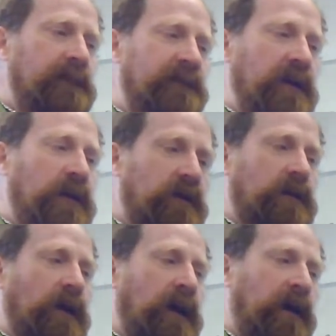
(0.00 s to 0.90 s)

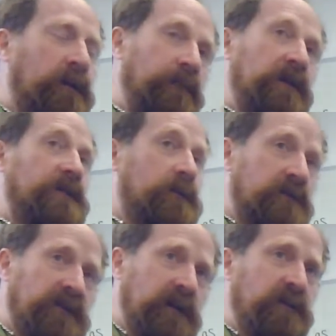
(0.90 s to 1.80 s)
faith and political
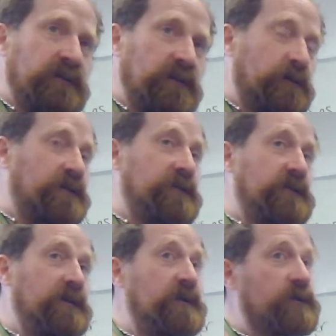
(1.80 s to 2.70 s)
stances on
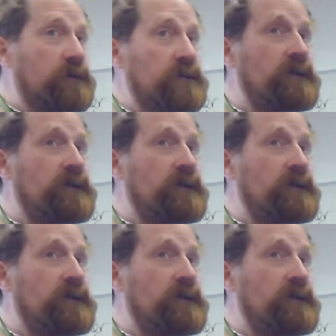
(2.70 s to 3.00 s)
certain issues.